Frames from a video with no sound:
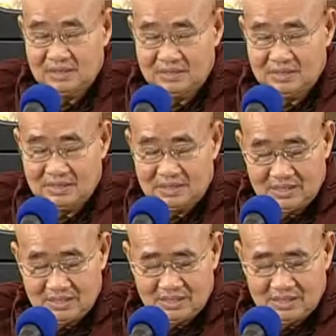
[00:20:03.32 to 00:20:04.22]

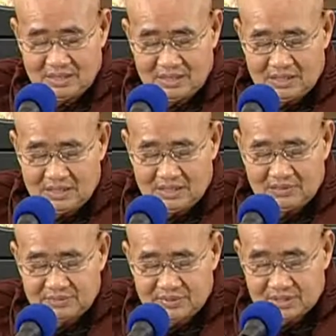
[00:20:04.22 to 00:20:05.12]
Again, if
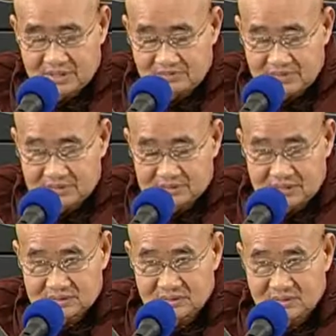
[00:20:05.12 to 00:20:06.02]
he
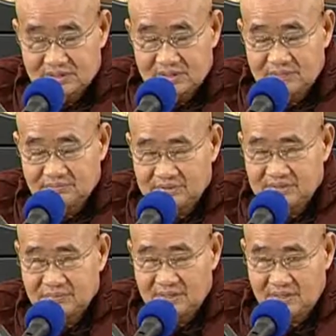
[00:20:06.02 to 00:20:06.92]
emphasizes only
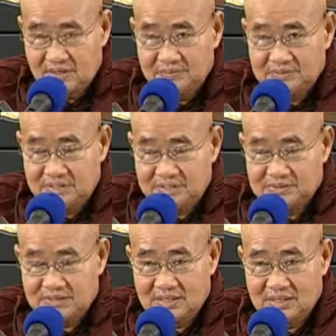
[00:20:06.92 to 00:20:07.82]
visible objects,
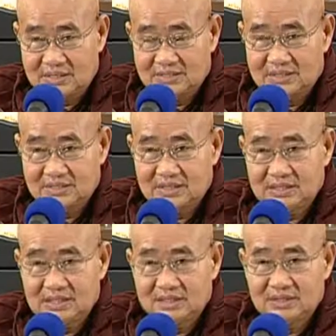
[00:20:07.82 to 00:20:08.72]
at that time
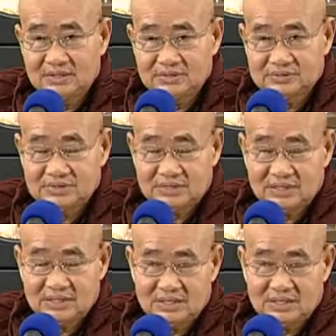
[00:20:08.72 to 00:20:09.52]
he cannot see